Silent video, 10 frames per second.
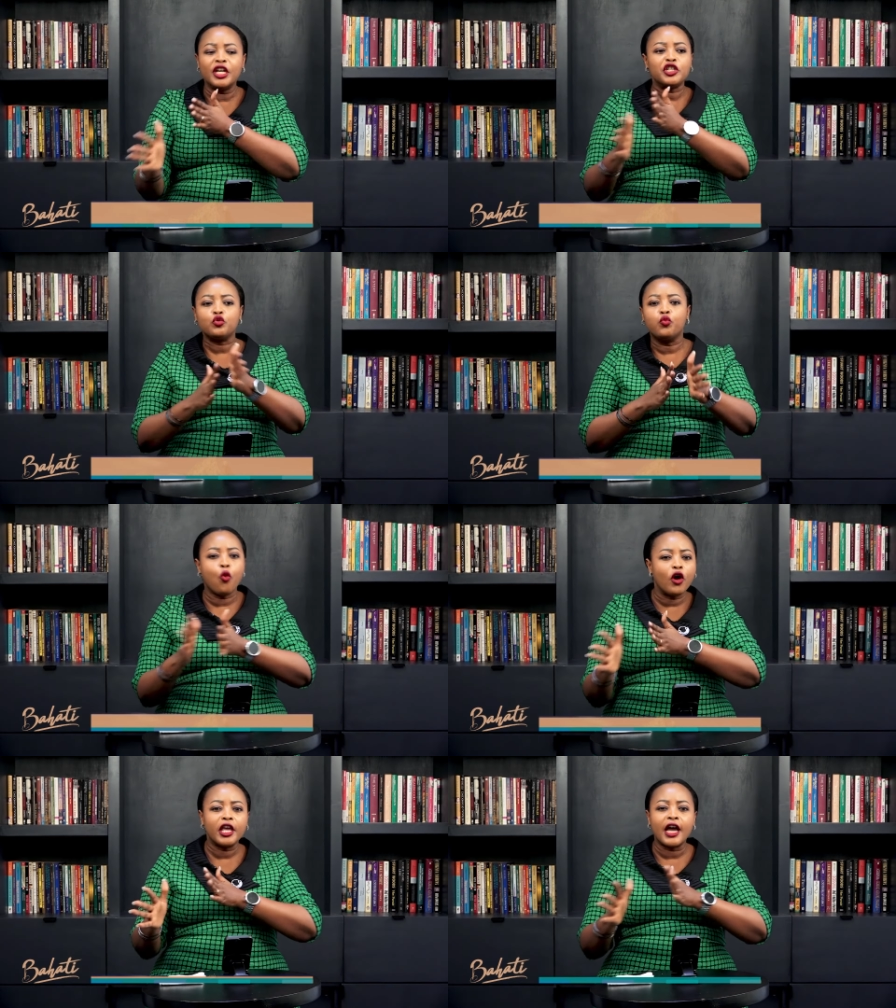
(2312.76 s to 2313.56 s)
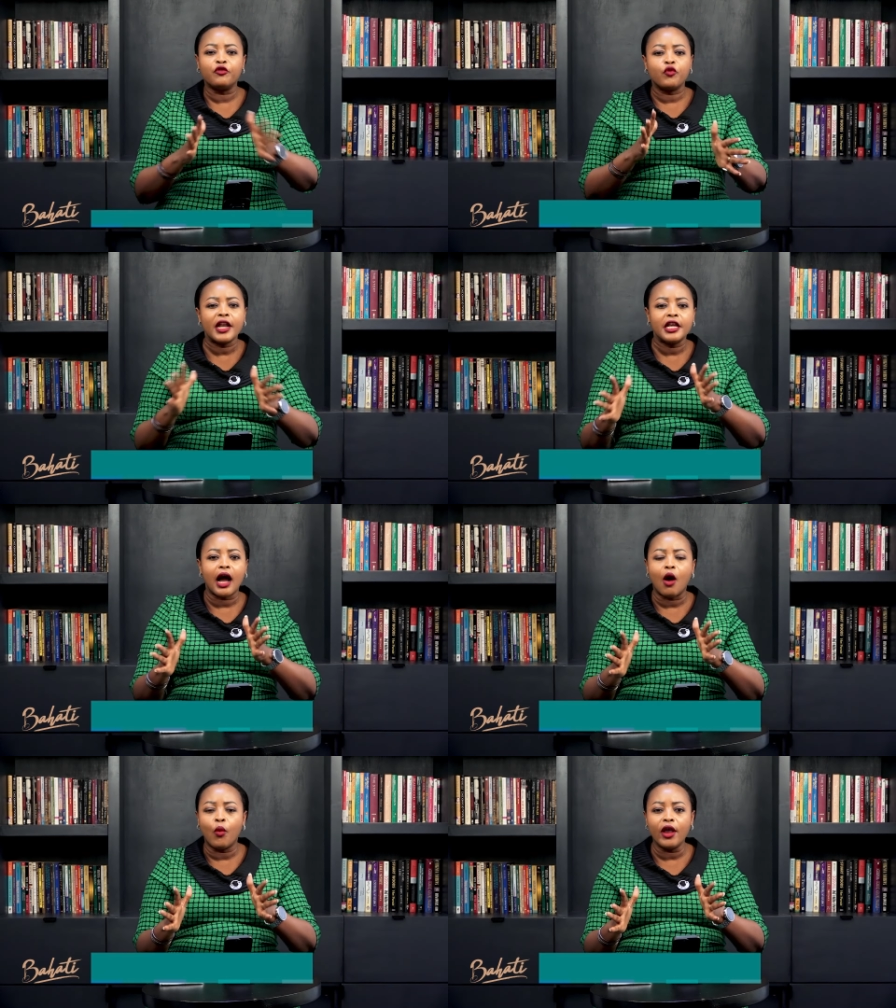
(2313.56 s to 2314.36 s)
just walking and running
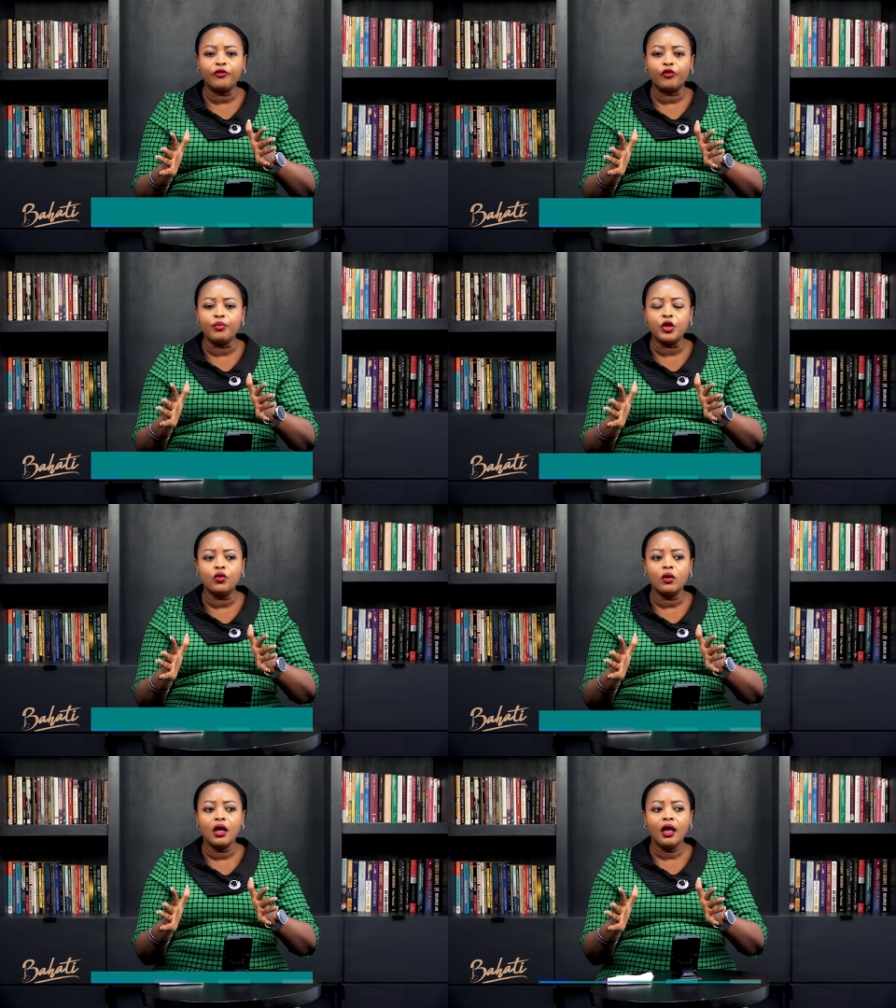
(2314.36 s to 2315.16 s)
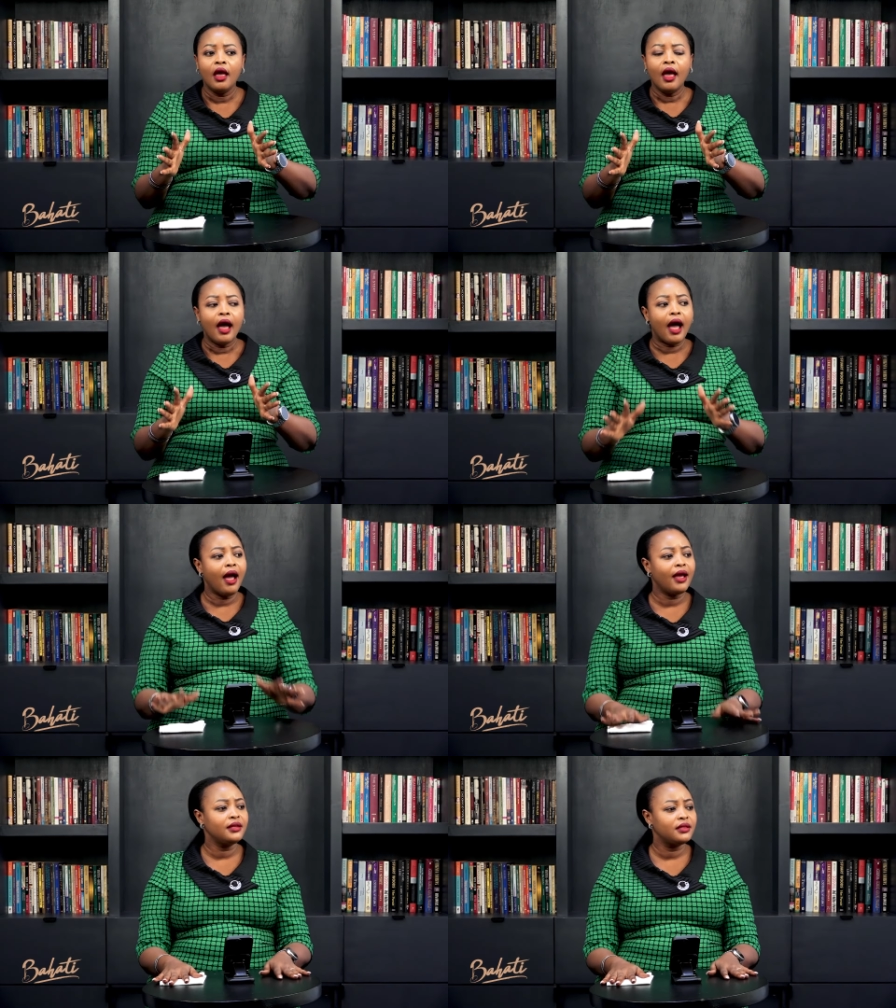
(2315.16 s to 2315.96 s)
away from you,
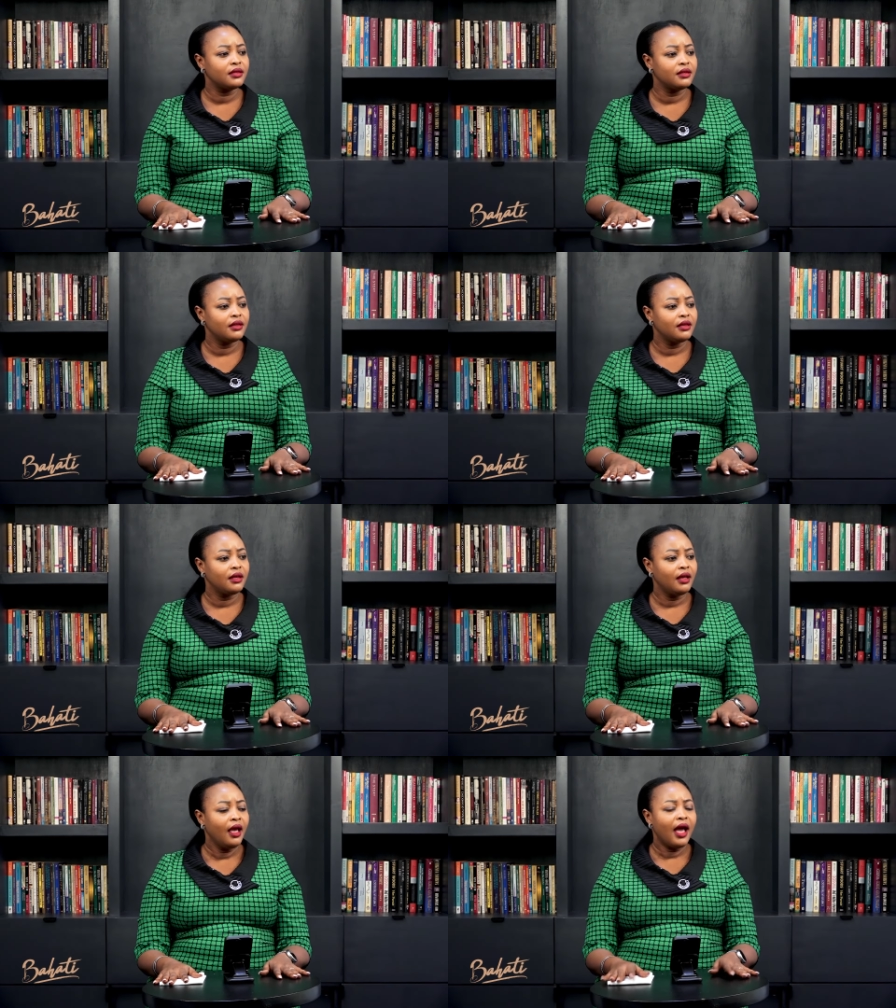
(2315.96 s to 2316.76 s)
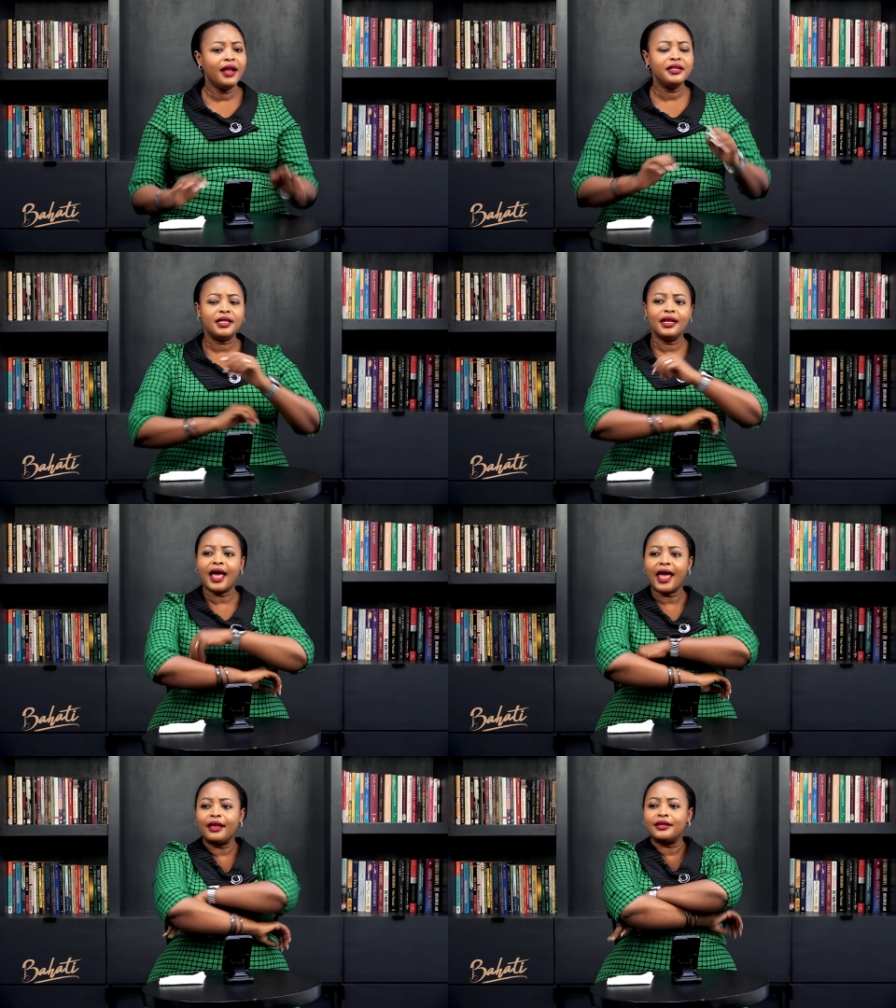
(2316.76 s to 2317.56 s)
and until
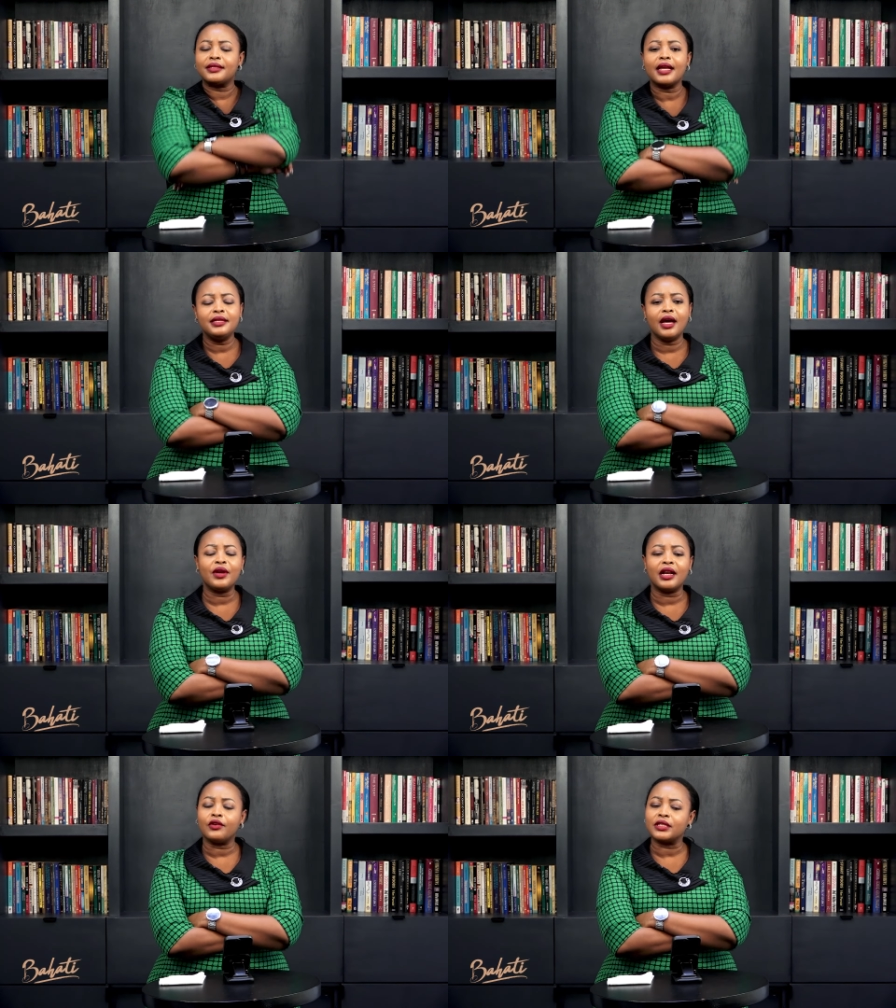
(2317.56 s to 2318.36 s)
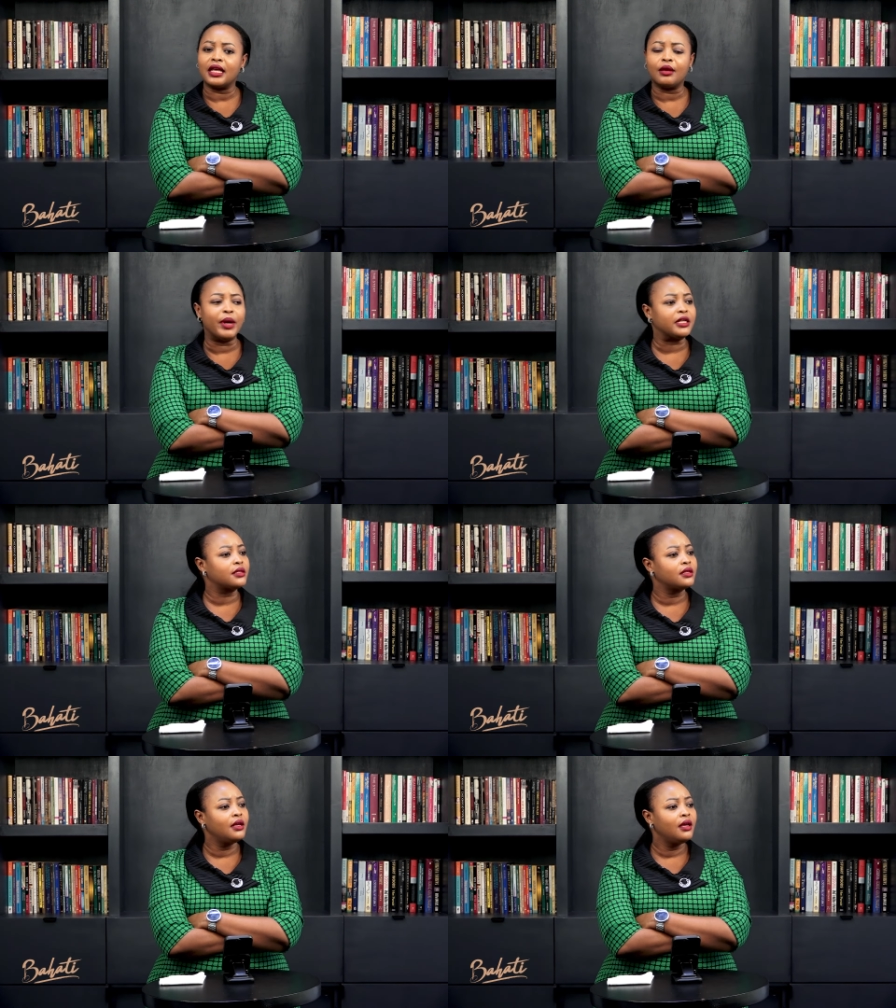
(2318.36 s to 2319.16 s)
I sat down and I was like, but